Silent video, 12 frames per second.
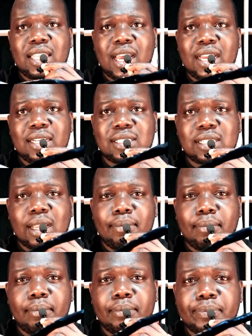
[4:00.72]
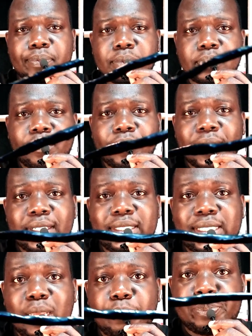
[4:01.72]
that, some
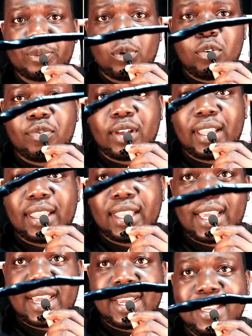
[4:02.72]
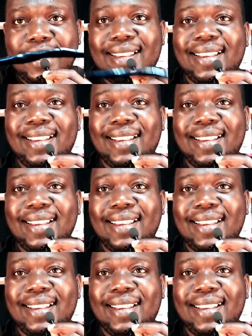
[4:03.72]
tape over there.